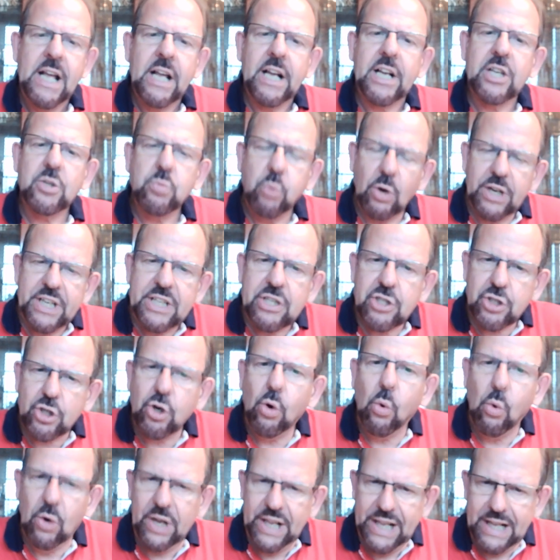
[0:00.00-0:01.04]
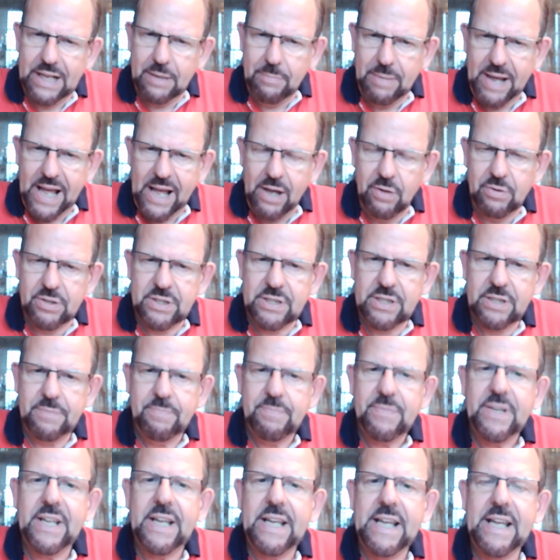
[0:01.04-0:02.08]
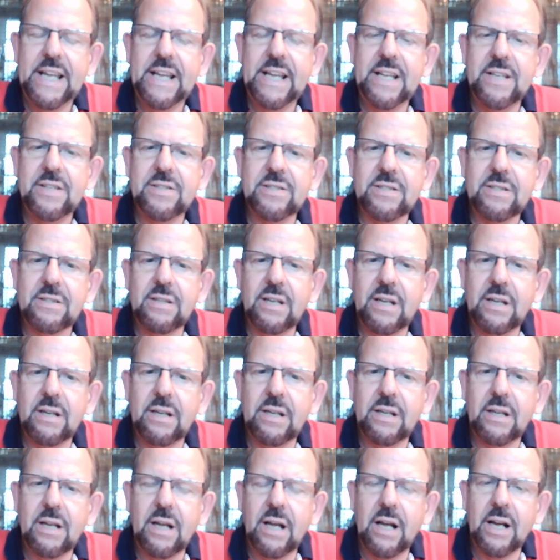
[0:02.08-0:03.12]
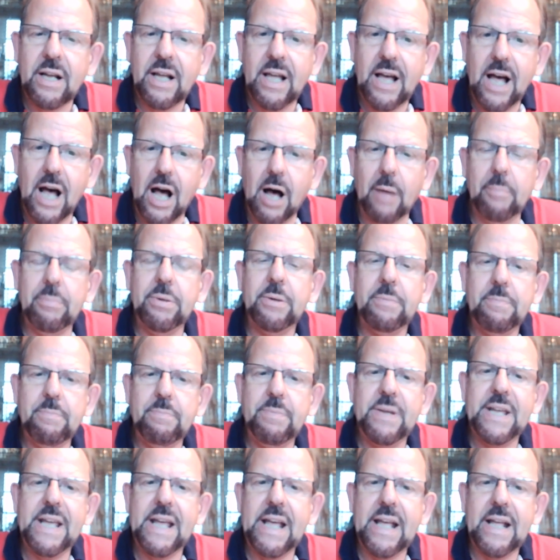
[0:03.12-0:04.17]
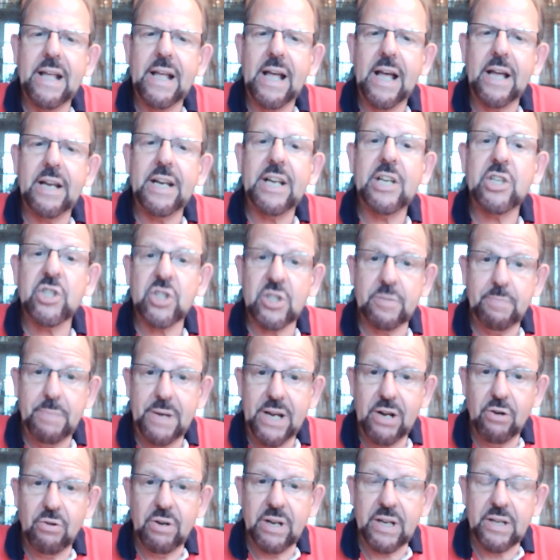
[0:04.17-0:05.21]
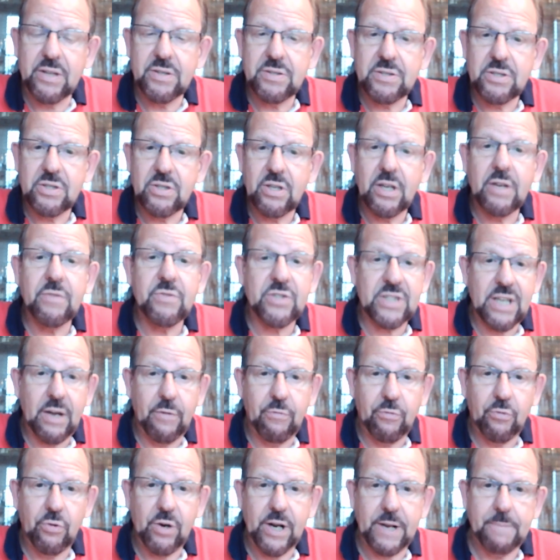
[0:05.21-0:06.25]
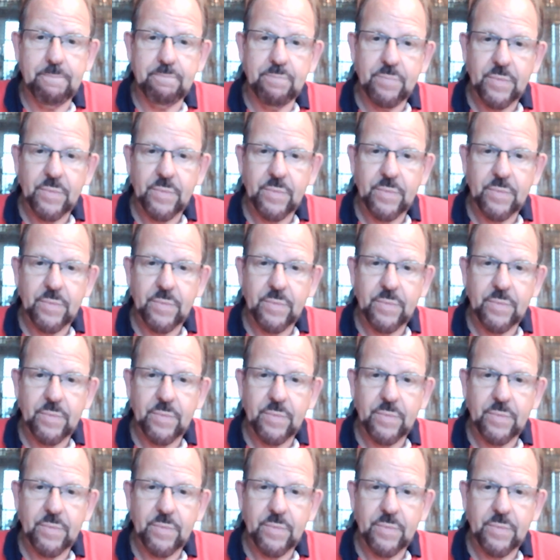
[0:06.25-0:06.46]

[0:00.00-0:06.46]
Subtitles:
Because what he's talking about is a cup being an experience of suffering.